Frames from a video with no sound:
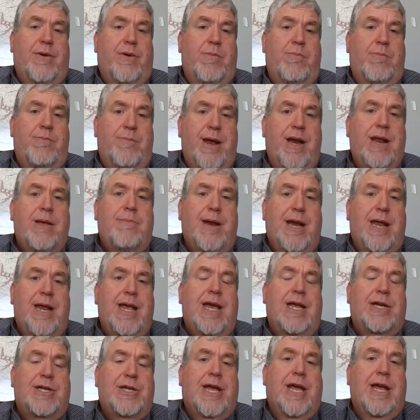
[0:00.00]
were
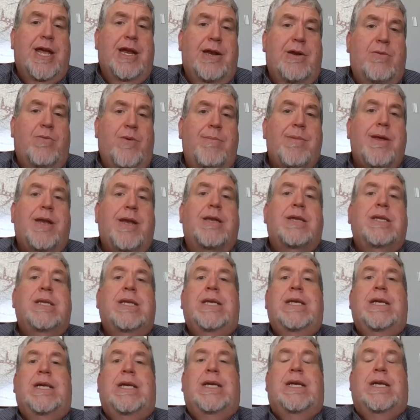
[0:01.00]
many educated women
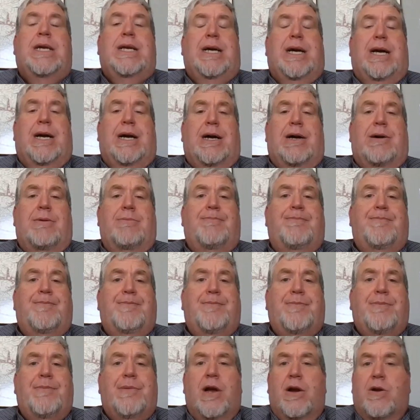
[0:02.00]
um,
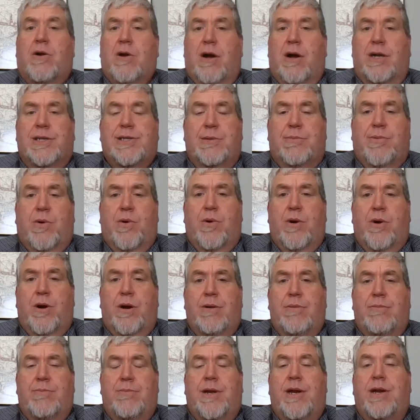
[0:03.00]
across the board.